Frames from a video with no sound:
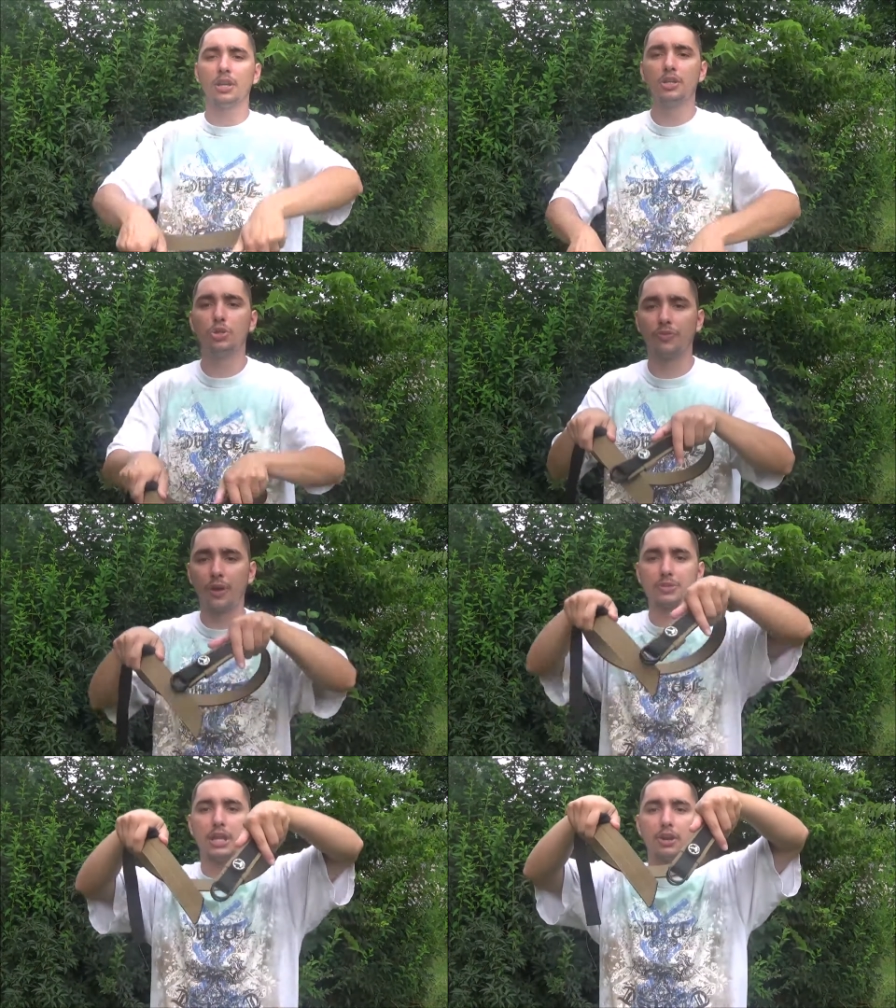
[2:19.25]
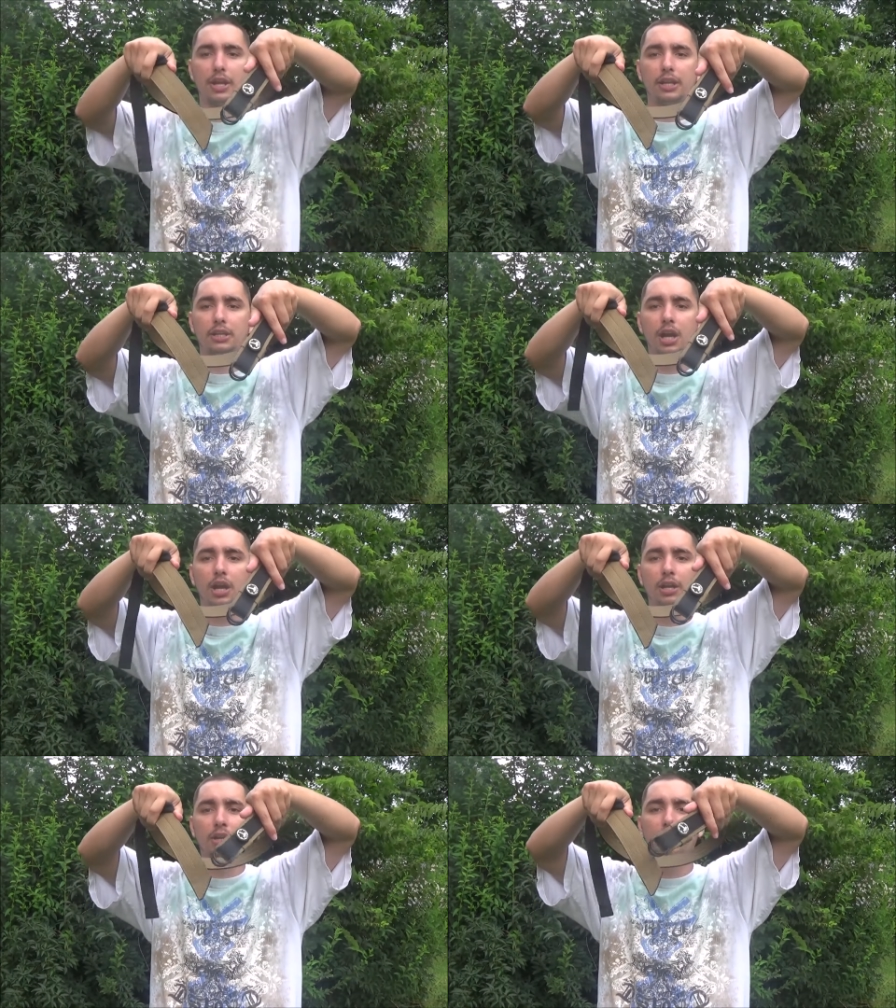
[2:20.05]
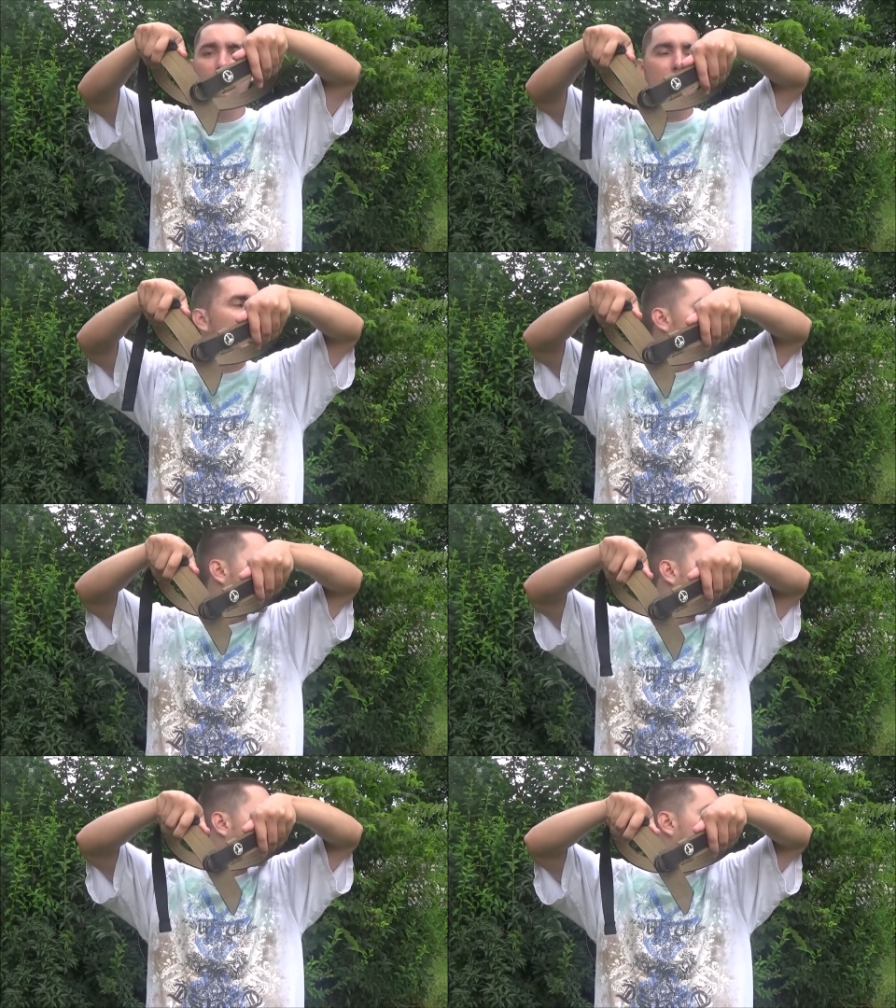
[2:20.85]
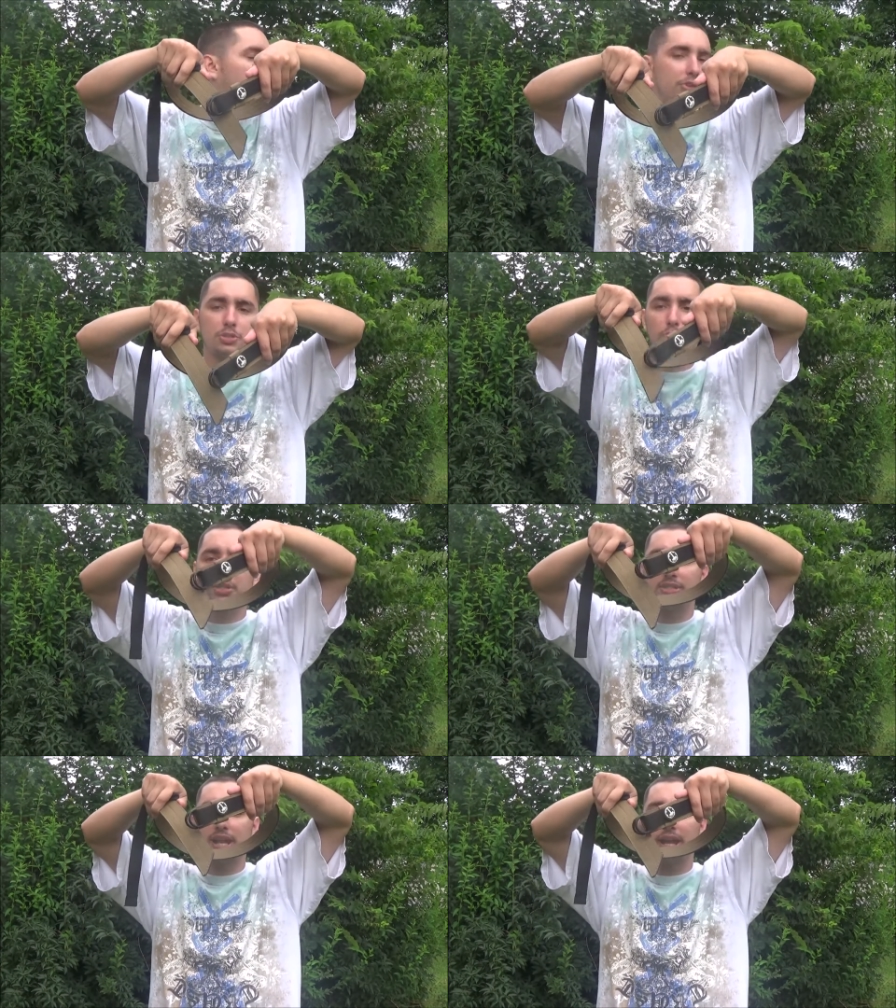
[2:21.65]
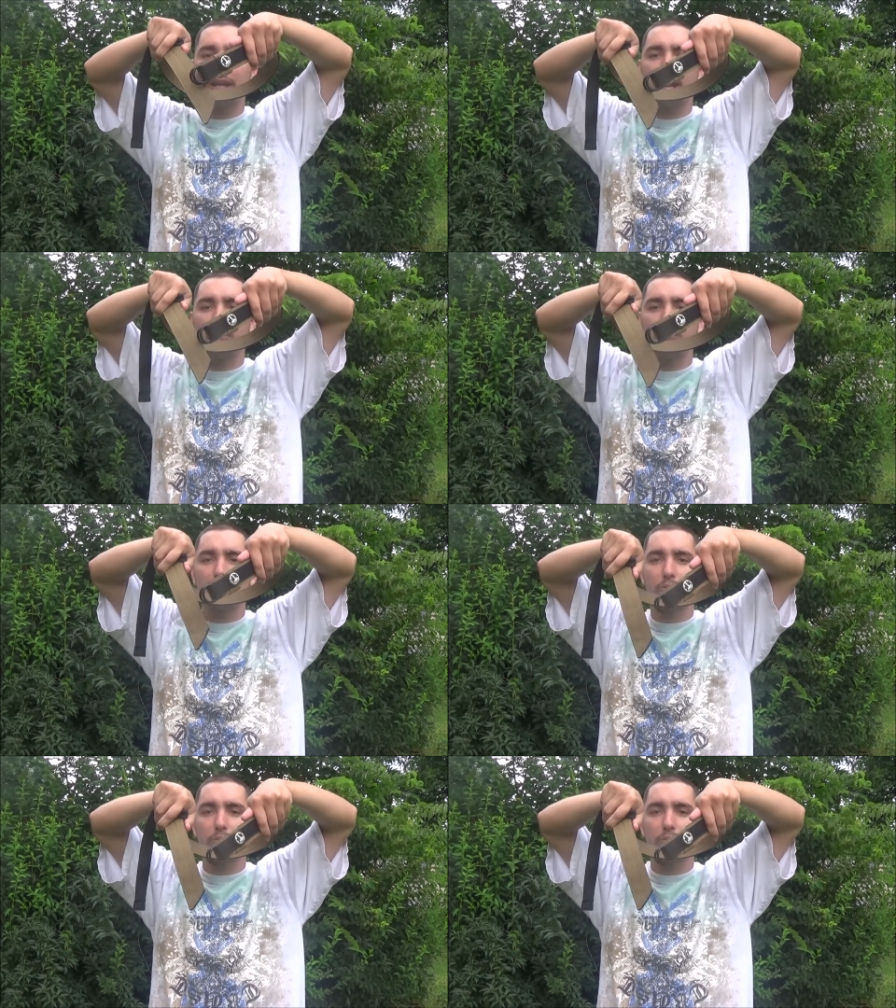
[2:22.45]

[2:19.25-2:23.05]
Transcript: So if I was carrying a gun, this would sag down